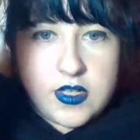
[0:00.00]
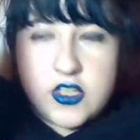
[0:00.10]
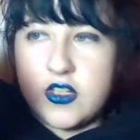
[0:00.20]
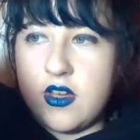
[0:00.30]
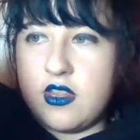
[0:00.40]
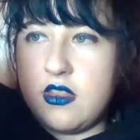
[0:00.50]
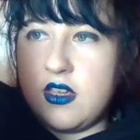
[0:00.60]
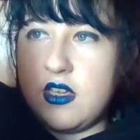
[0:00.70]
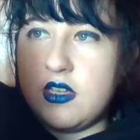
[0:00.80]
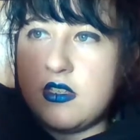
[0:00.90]
which I
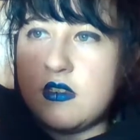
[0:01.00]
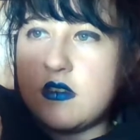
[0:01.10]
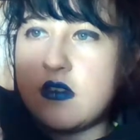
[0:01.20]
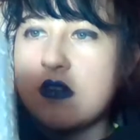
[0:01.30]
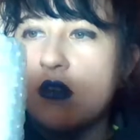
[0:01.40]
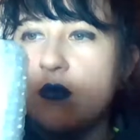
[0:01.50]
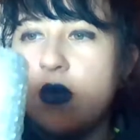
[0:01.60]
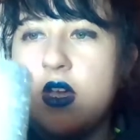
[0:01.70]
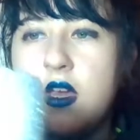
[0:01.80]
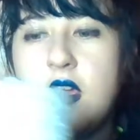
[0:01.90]
think is
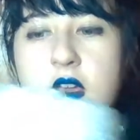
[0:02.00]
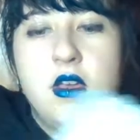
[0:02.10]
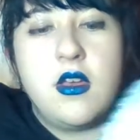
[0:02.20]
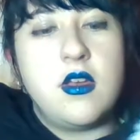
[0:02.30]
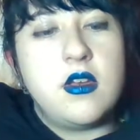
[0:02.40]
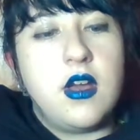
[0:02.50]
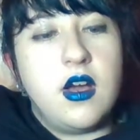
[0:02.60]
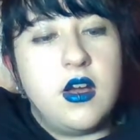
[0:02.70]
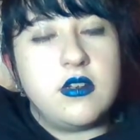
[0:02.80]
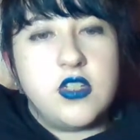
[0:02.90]
my
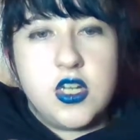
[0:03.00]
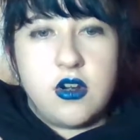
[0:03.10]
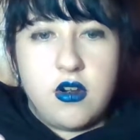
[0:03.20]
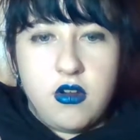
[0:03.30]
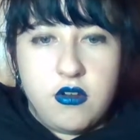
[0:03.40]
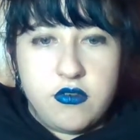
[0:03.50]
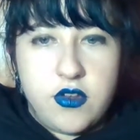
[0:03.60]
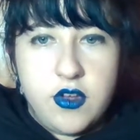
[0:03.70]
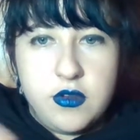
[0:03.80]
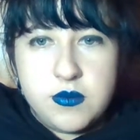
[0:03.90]
jar
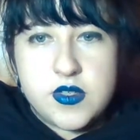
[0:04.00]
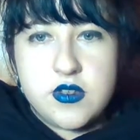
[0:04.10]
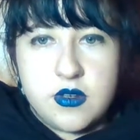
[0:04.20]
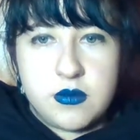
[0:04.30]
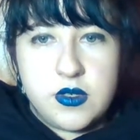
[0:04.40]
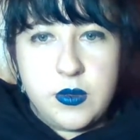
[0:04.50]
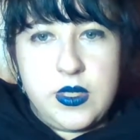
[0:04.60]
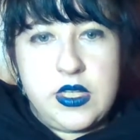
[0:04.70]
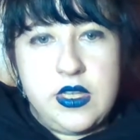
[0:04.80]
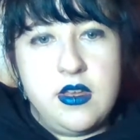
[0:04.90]
of herbs. I'm going
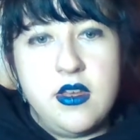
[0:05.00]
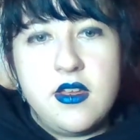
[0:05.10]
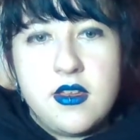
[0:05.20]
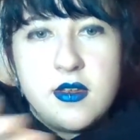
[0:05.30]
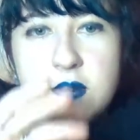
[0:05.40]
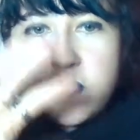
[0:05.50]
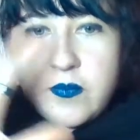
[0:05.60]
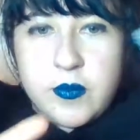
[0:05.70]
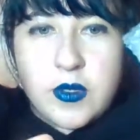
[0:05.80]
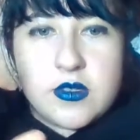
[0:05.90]
to quickly
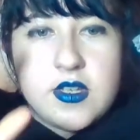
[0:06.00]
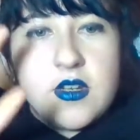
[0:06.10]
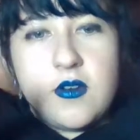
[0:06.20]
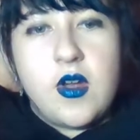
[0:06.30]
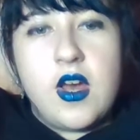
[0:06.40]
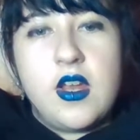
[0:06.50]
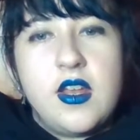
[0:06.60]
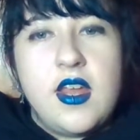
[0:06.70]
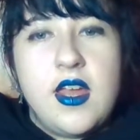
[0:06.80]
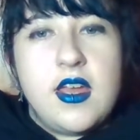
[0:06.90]
pause it or cut
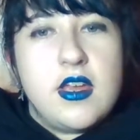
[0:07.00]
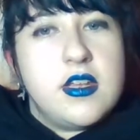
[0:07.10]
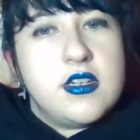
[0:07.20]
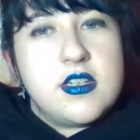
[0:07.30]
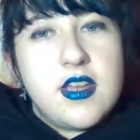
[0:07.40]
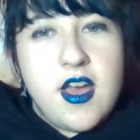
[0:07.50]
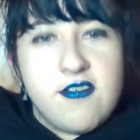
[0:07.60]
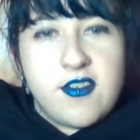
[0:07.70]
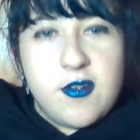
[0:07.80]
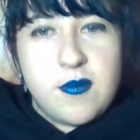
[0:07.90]
it and
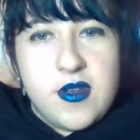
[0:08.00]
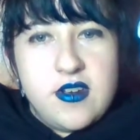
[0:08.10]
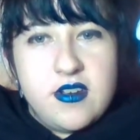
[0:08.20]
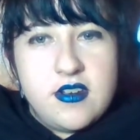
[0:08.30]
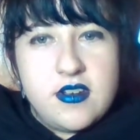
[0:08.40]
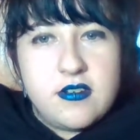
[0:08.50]
have it open.